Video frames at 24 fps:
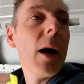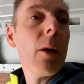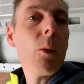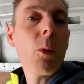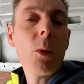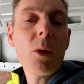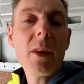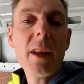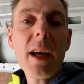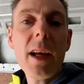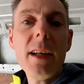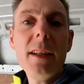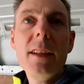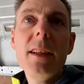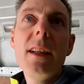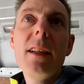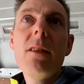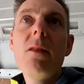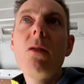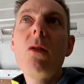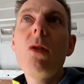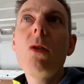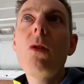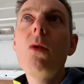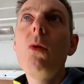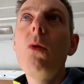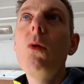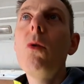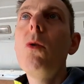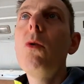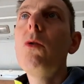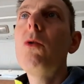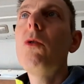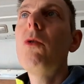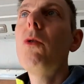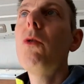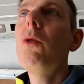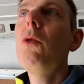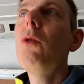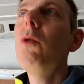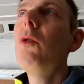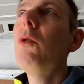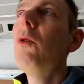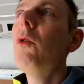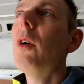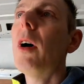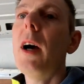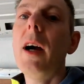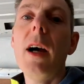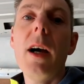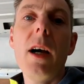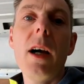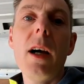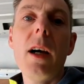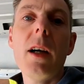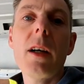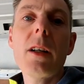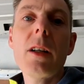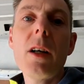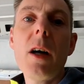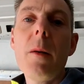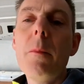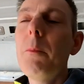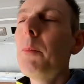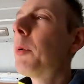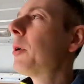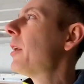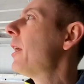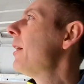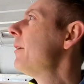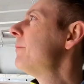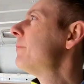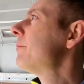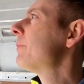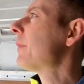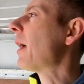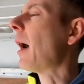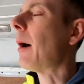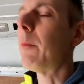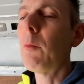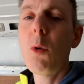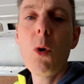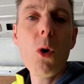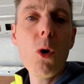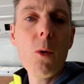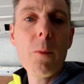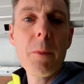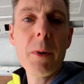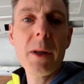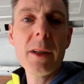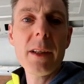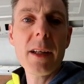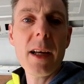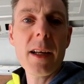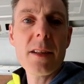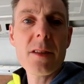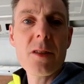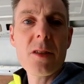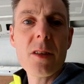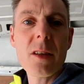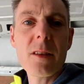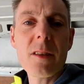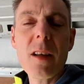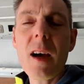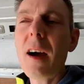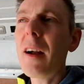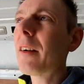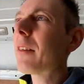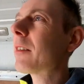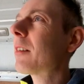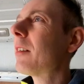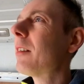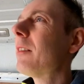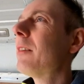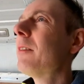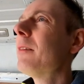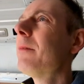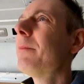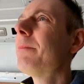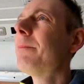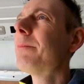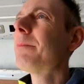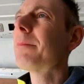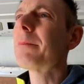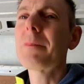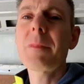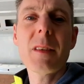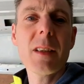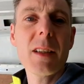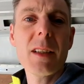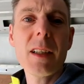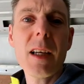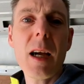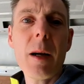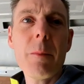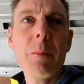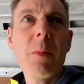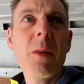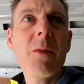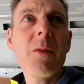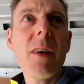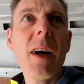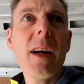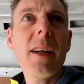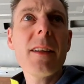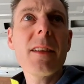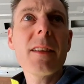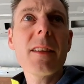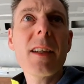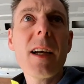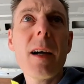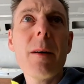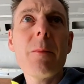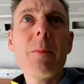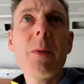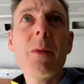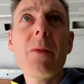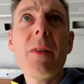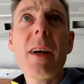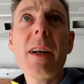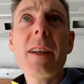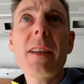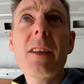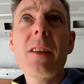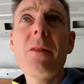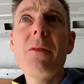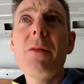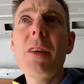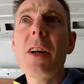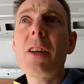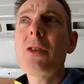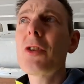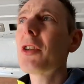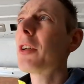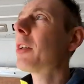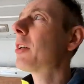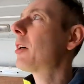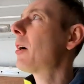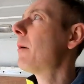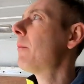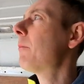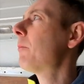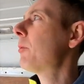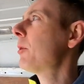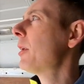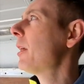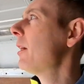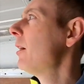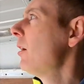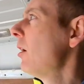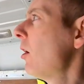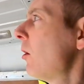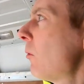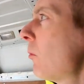It will then need to go to a company. I'm hoping it's the Tartan Campervan and Campervan Conversion Company,